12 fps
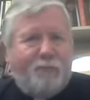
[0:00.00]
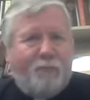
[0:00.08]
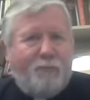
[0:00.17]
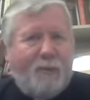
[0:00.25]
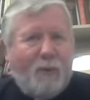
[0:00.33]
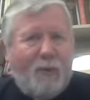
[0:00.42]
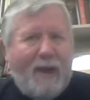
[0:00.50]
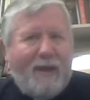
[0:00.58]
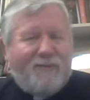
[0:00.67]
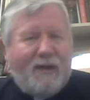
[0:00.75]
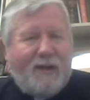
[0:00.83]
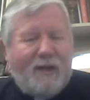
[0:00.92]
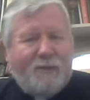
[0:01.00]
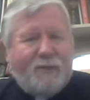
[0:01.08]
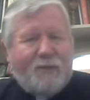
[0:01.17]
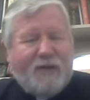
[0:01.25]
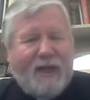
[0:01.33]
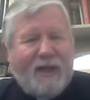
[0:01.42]
you have to
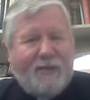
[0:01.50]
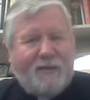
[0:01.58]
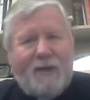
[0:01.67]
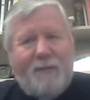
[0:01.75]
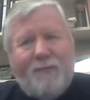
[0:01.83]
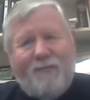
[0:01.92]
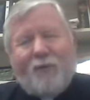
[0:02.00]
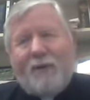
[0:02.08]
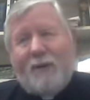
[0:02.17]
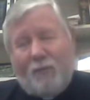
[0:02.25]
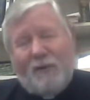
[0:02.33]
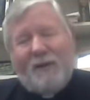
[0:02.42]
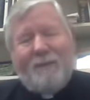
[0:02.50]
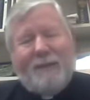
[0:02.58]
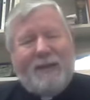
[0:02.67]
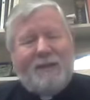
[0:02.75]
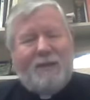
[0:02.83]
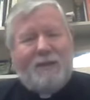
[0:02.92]
understand, before you can really
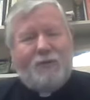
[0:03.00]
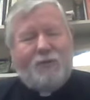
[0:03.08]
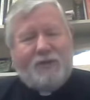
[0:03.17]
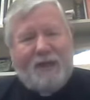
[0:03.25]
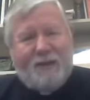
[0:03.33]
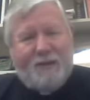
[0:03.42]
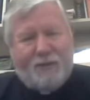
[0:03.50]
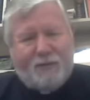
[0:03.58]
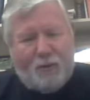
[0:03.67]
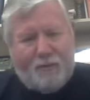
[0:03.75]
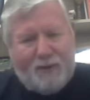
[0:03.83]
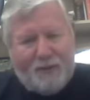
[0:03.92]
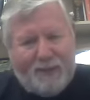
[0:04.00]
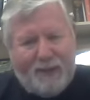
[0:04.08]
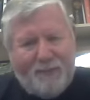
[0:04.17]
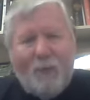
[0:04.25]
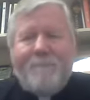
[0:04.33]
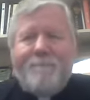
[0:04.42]
begin to understand and interpret the
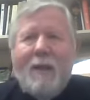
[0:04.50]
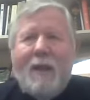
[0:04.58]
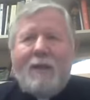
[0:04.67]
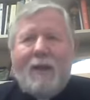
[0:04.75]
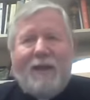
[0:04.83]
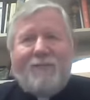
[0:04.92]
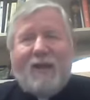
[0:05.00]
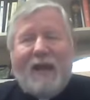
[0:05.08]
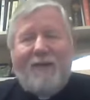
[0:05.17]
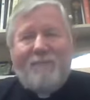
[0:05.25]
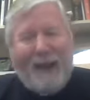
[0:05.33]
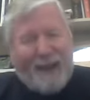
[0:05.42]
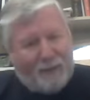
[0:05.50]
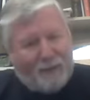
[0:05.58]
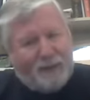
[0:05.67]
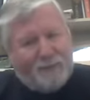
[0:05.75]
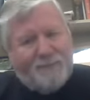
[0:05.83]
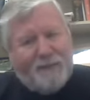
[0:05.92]
Bible, you have to have
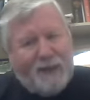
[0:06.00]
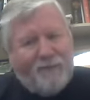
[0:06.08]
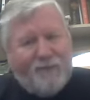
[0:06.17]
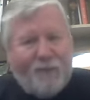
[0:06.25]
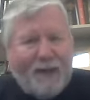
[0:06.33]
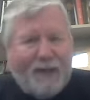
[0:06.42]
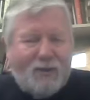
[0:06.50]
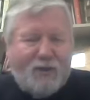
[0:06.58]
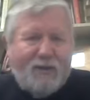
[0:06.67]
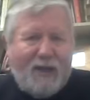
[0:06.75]
background information.